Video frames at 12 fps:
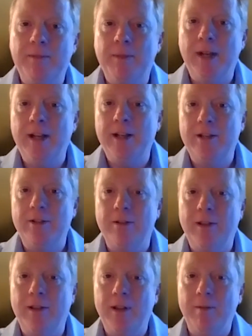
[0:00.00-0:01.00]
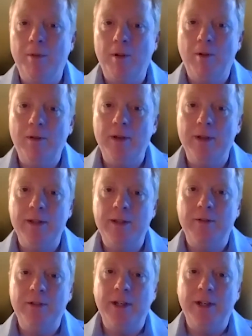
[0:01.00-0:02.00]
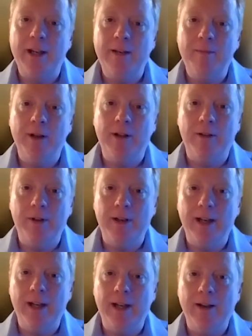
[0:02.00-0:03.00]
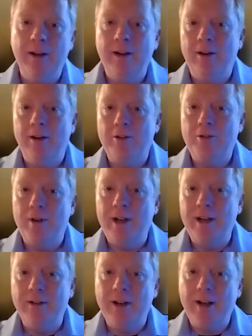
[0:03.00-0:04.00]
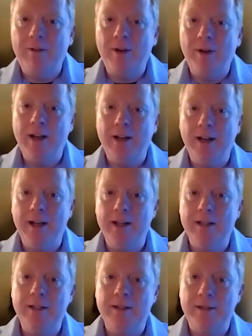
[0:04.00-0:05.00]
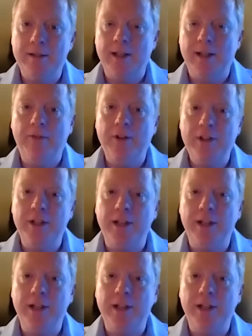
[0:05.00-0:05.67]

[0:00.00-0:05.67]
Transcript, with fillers: making sure that the employees who check email every day are trained on how to recognize, say, a phishing